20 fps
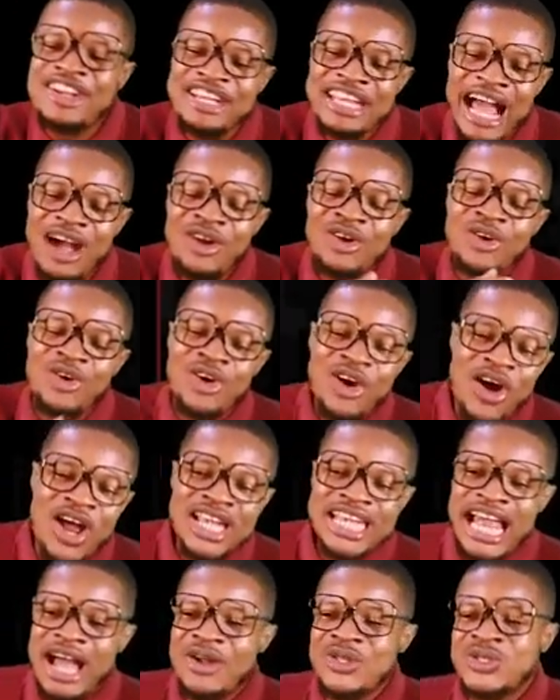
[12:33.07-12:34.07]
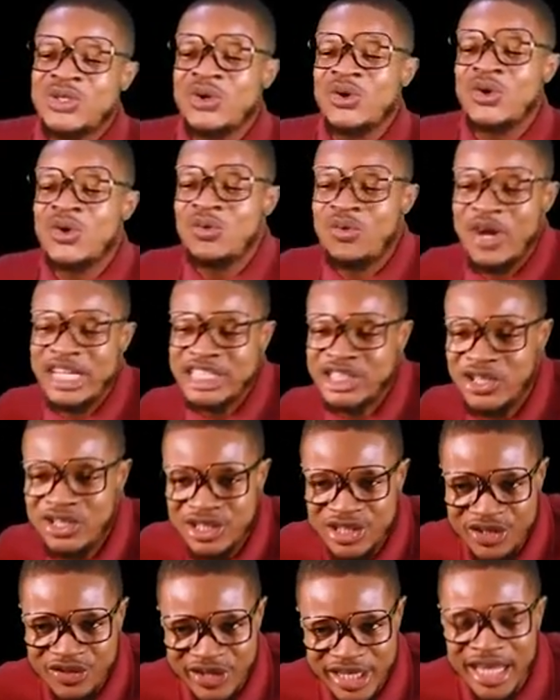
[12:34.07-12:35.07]
Now, go down to
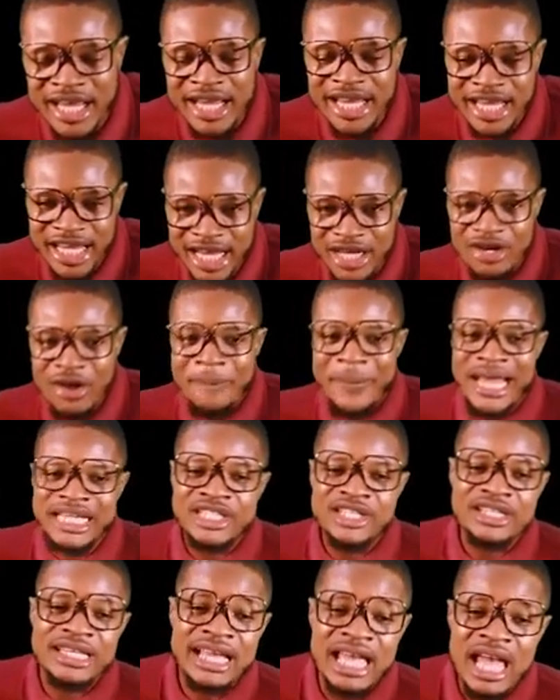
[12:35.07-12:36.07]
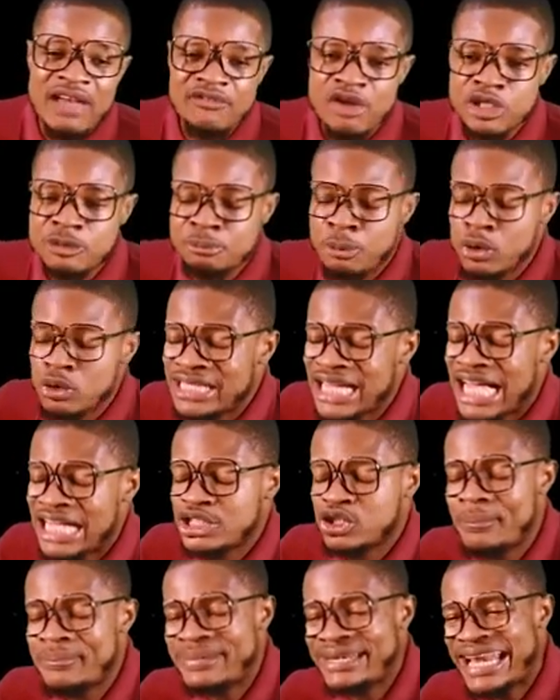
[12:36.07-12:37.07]
question three. In number three, they gave us
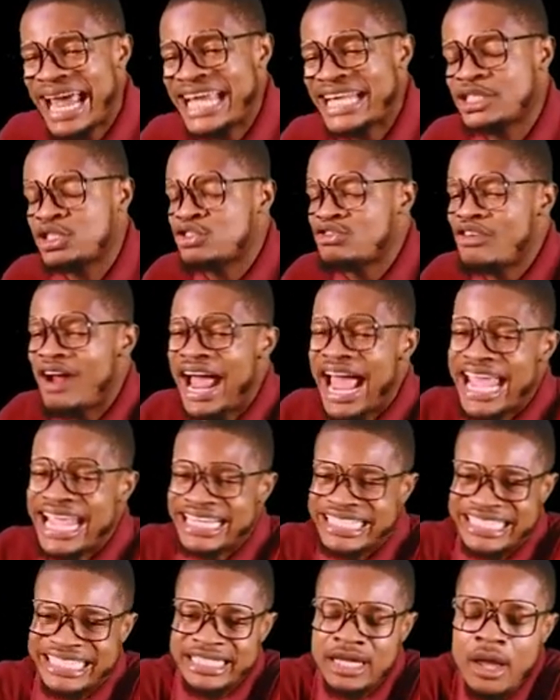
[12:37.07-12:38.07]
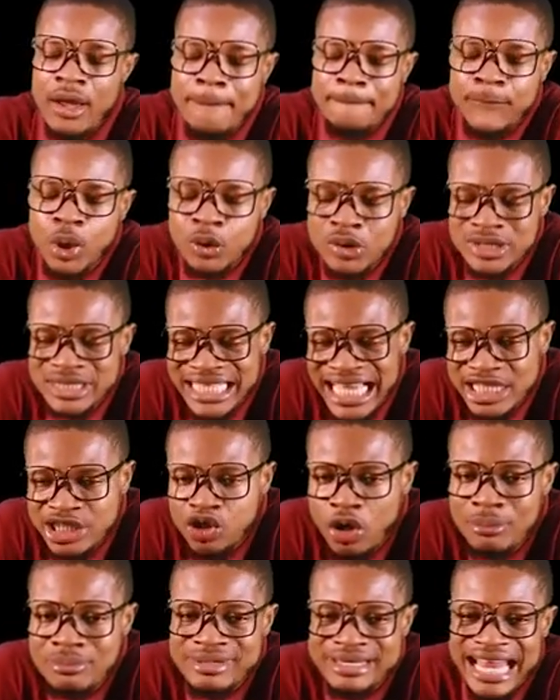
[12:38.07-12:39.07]
potassium nitride.
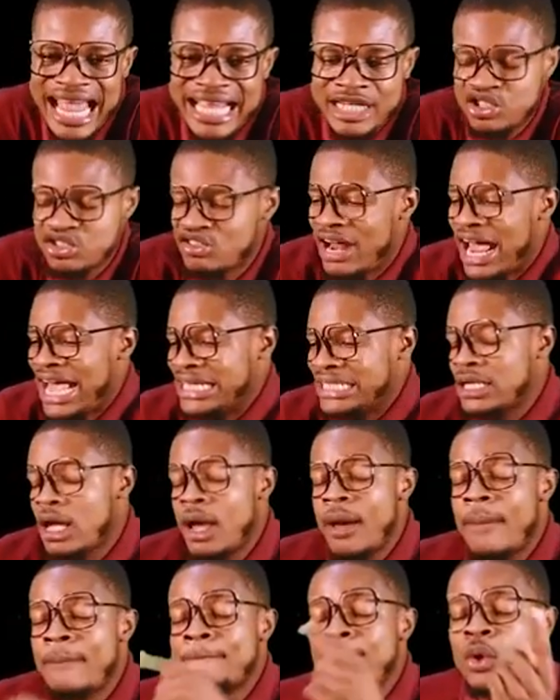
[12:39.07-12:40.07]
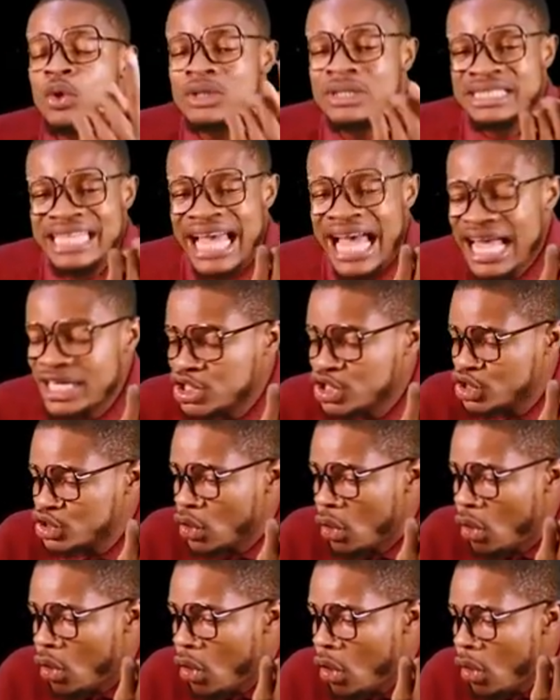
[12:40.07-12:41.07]
Potassium nitride.
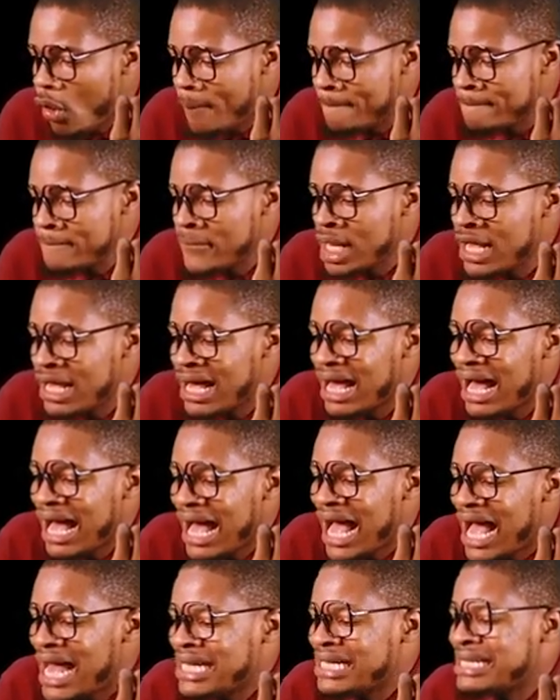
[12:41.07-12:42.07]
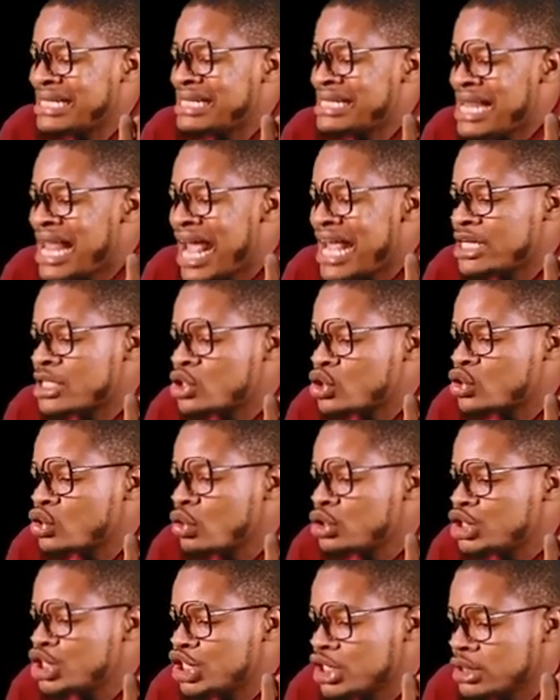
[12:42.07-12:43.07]
Potassium and
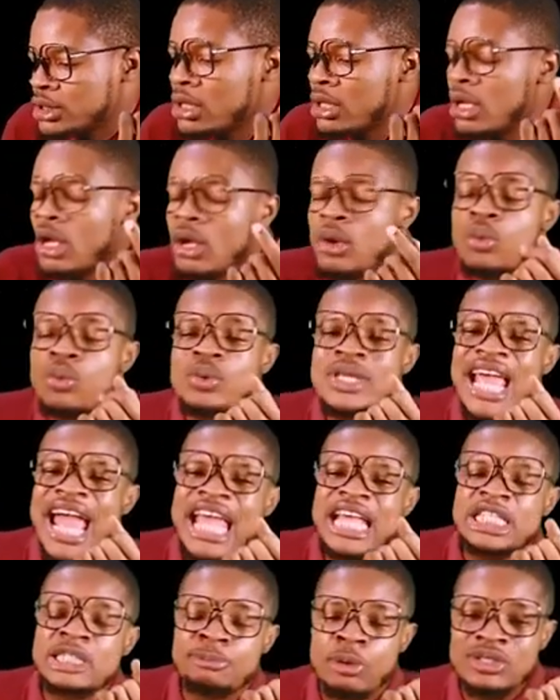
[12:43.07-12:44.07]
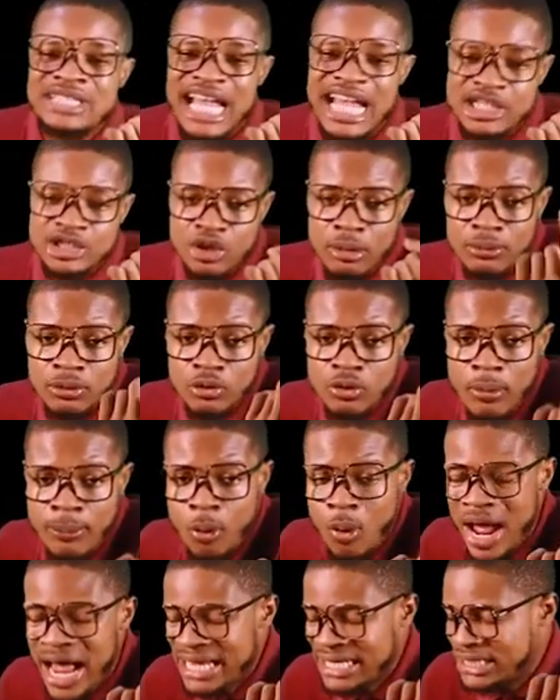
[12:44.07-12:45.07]
nitrogen. Where is potassium?
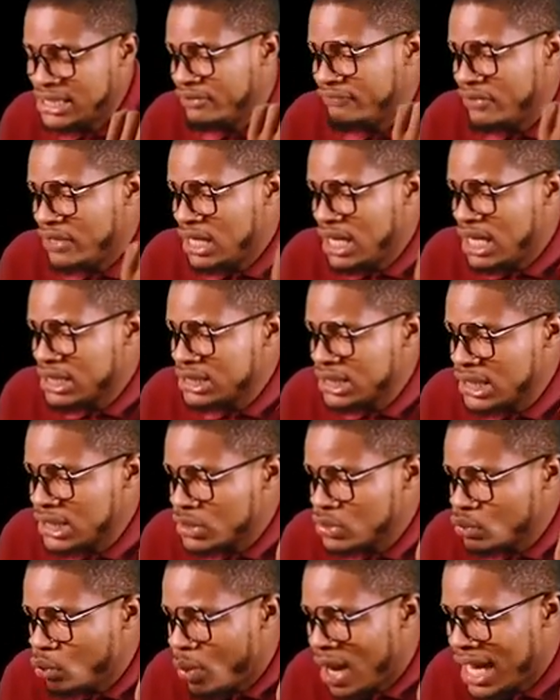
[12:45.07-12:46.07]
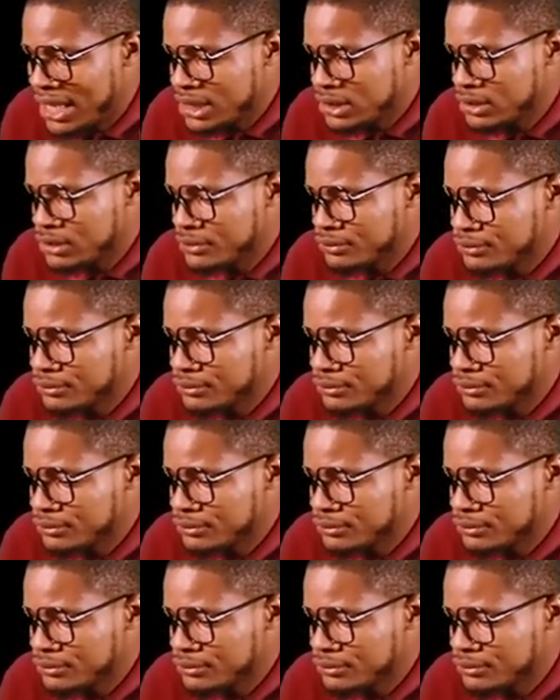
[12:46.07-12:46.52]
Group one. The valency is one.